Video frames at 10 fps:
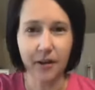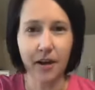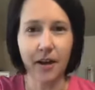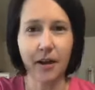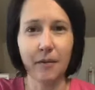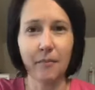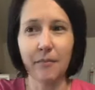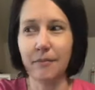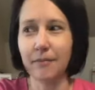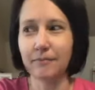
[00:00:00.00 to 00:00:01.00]
um,
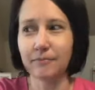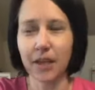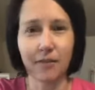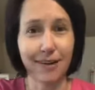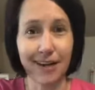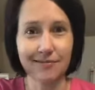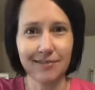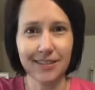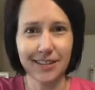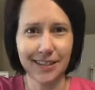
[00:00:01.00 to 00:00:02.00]
around
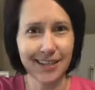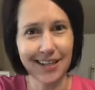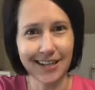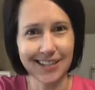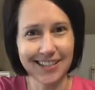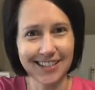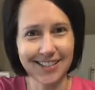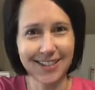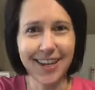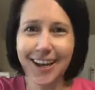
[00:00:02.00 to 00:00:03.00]
in the 90s
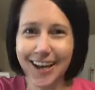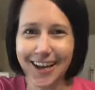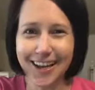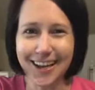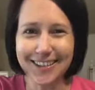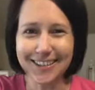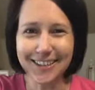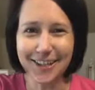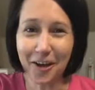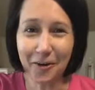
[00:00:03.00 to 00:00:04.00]
uh, to
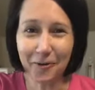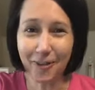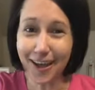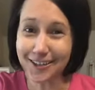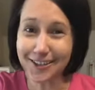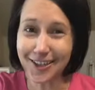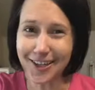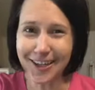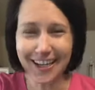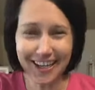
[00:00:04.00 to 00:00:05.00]
know that
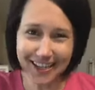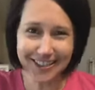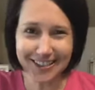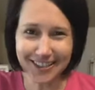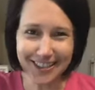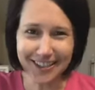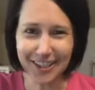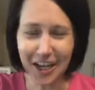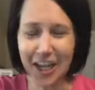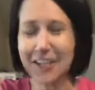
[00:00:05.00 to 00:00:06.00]
song and get it stuck in your
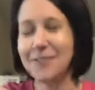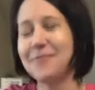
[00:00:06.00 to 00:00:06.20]
head.